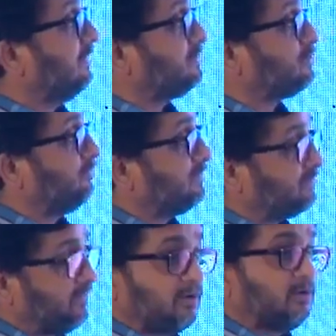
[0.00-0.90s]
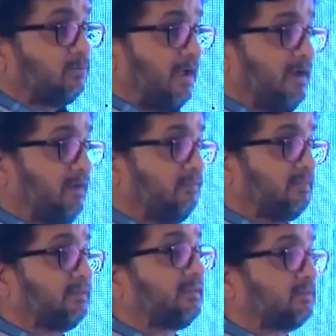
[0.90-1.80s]
issue which we are going to handle
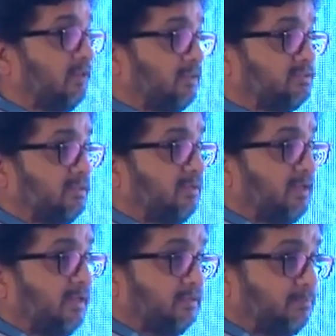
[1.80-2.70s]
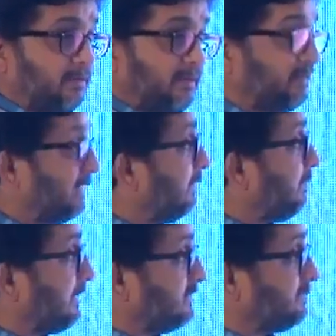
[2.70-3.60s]
with the technology and the entire
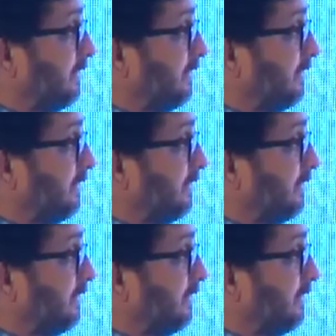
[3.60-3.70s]
practice